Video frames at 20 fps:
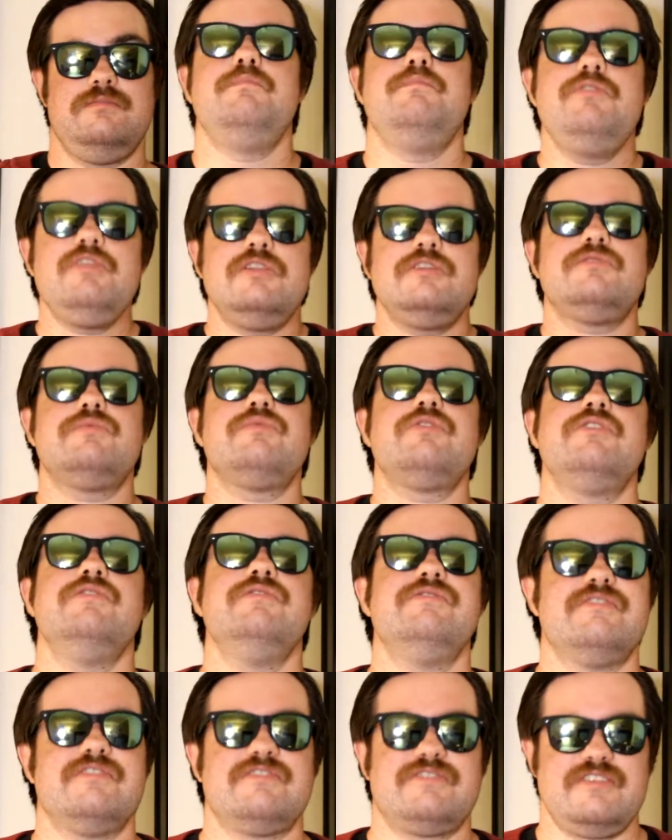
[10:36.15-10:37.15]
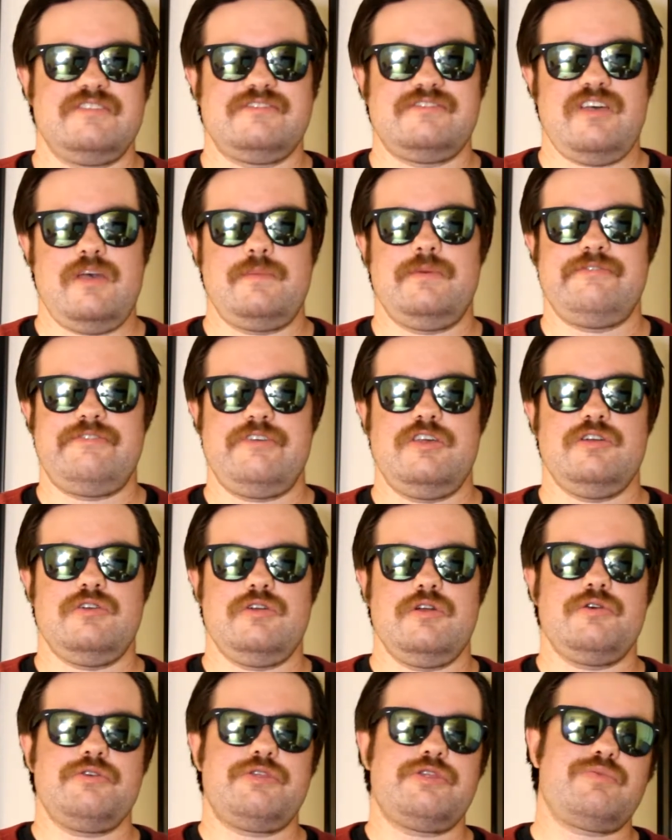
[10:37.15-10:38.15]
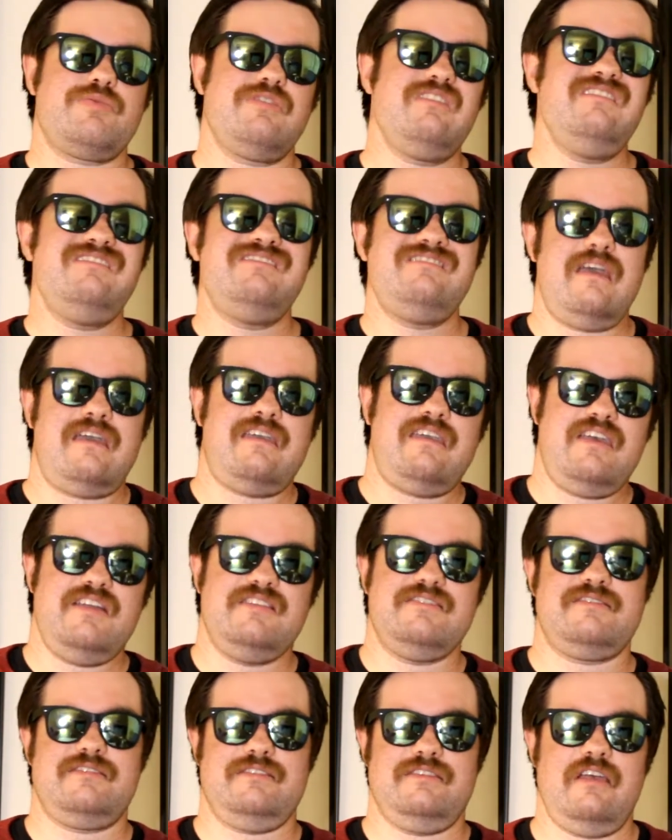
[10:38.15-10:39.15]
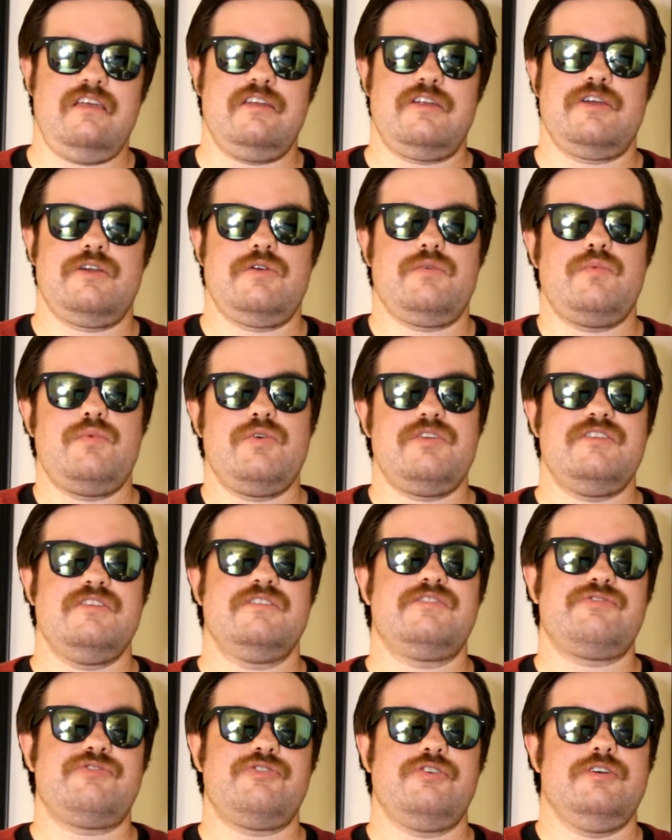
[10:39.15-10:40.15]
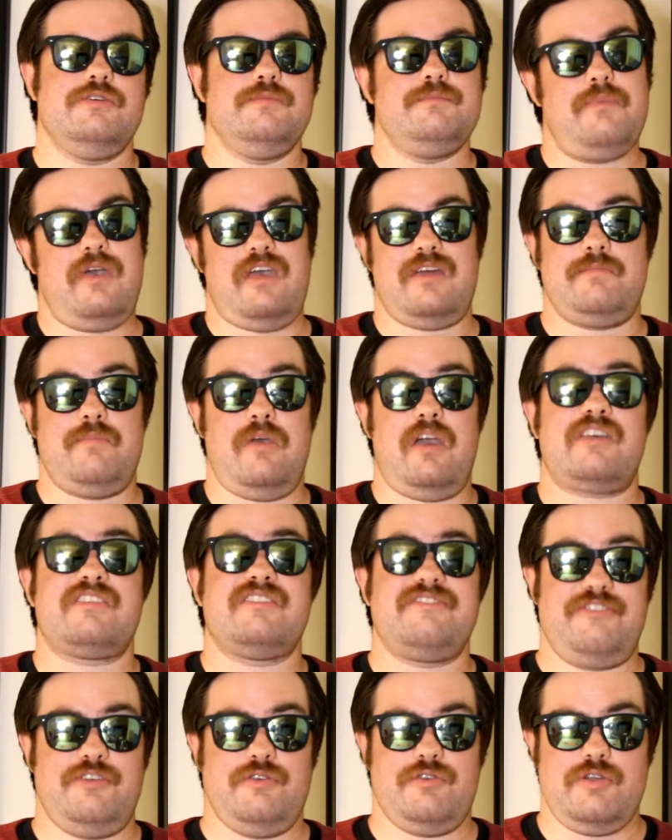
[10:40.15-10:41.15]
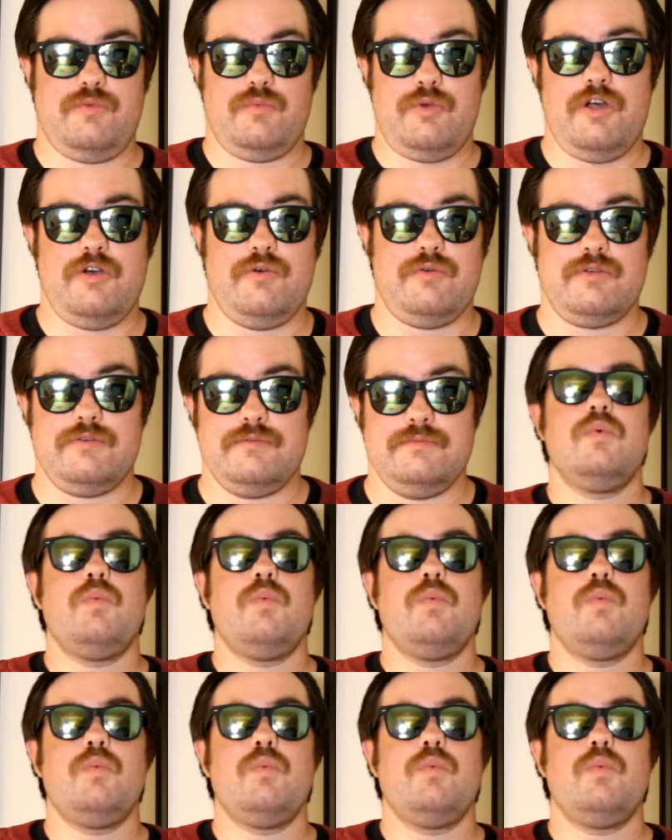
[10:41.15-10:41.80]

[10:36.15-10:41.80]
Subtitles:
Miller reuses this type of hero 3 decades later with his film Mad Max Fury Road.